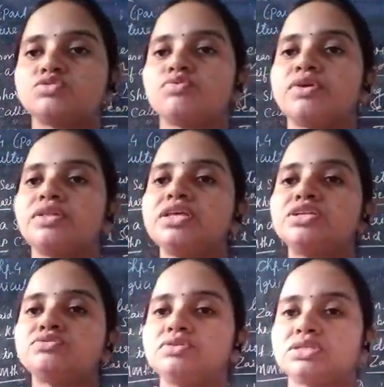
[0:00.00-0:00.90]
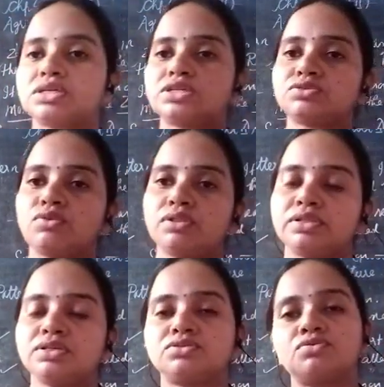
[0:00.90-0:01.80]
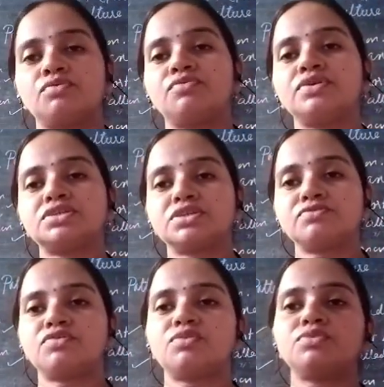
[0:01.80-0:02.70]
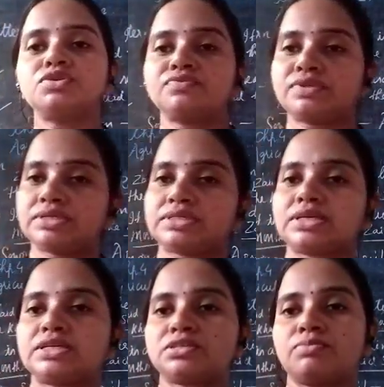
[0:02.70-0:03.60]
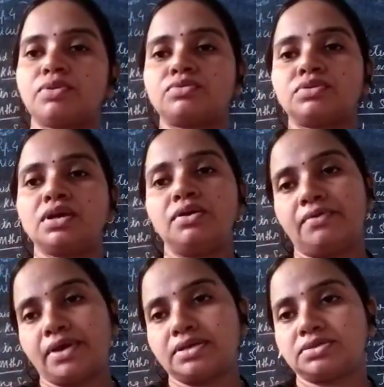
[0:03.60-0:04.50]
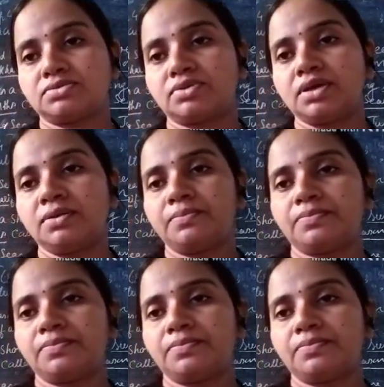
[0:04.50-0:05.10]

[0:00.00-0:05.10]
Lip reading: So we need to discuss all this. So first and foremost we'll discuss about the rice. Okay,